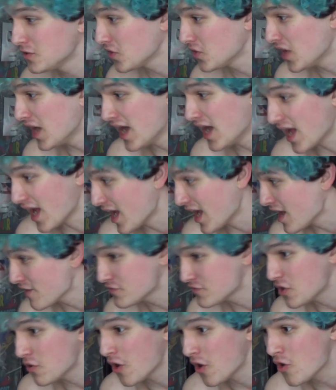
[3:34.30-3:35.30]
Look, I
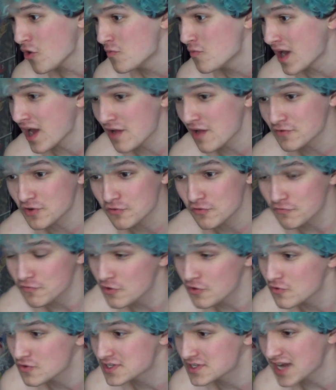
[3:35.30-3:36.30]
have no home, I have no
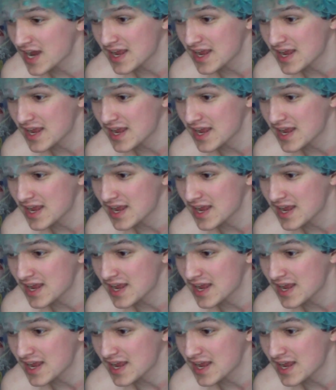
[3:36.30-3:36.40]
food.